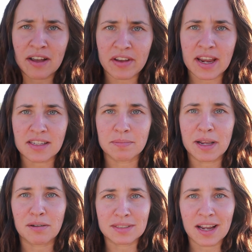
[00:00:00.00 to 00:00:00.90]
have 8
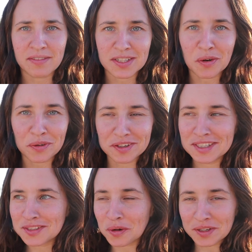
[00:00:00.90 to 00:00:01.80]
tomatoes. I haven't
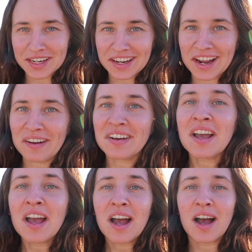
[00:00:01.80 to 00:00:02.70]
torn any out.
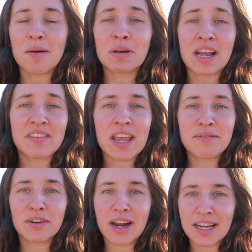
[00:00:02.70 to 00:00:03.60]
But I have
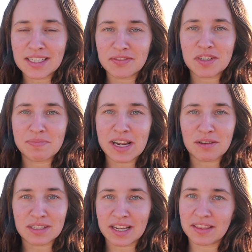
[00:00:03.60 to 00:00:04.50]
8 varieties of
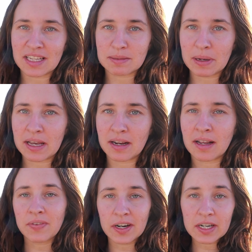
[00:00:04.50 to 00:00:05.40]
tomatoes in this
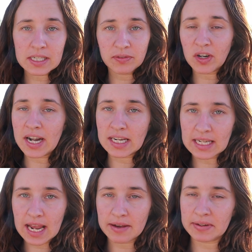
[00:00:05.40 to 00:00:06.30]
bed. The various
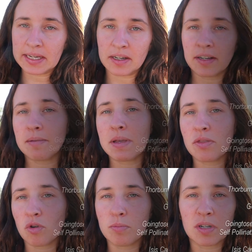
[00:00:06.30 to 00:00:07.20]
varieties I have in here are going to
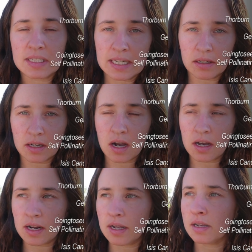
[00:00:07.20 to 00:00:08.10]
be Thorburns
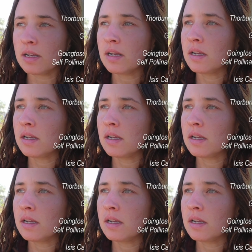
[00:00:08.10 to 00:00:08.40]
Terracotta,